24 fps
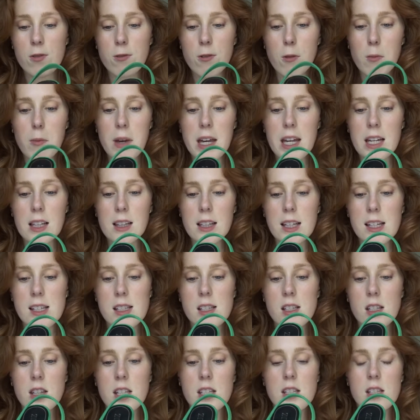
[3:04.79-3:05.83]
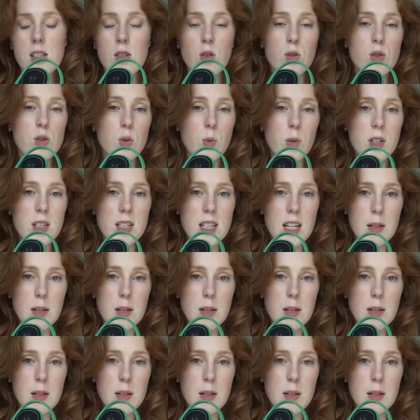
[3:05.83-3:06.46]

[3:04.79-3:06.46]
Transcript: For me at least, this is also a